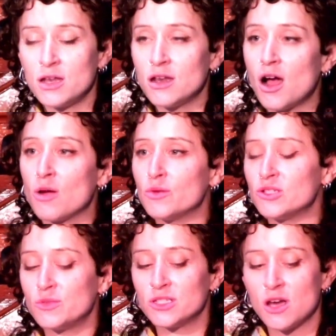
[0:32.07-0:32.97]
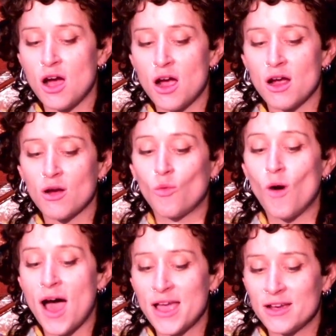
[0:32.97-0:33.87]
Harper's Bazaar,
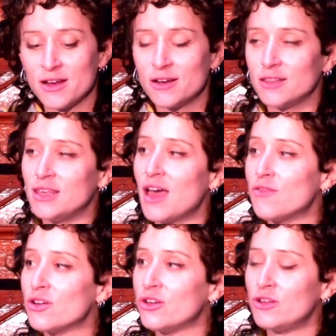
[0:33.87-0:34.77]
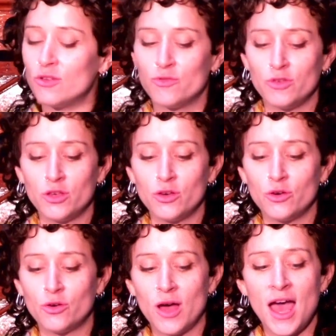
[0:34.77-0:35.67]
Wired, The Evergreen
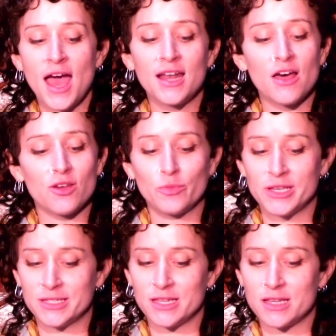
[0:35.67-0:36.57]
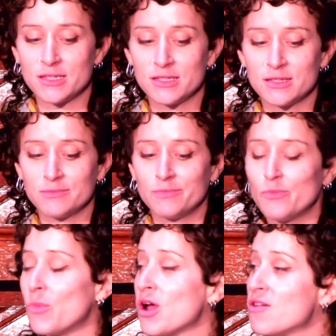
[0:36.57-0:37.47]
Review, and other places.
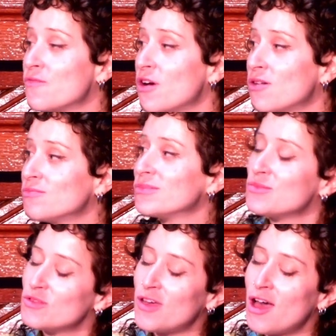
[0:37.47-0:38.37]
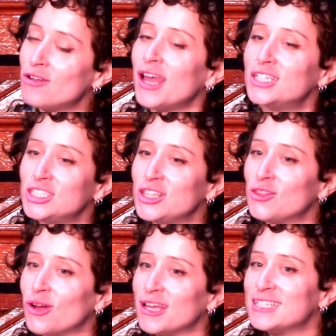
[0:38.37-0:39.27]
More info can be found at
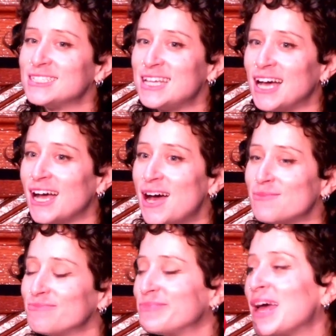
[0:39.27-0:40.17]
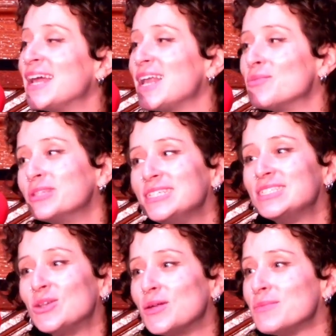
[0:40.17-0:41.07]
jeannethornton.com. Now please
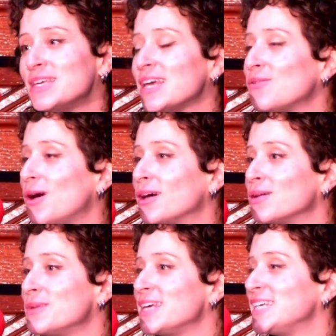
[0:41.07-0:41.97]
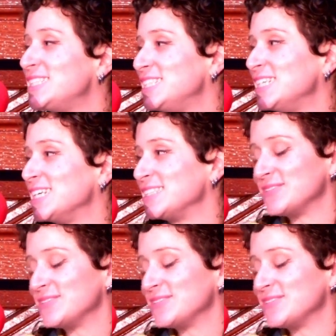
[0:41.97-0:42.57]
join me in welcoming Jeanne.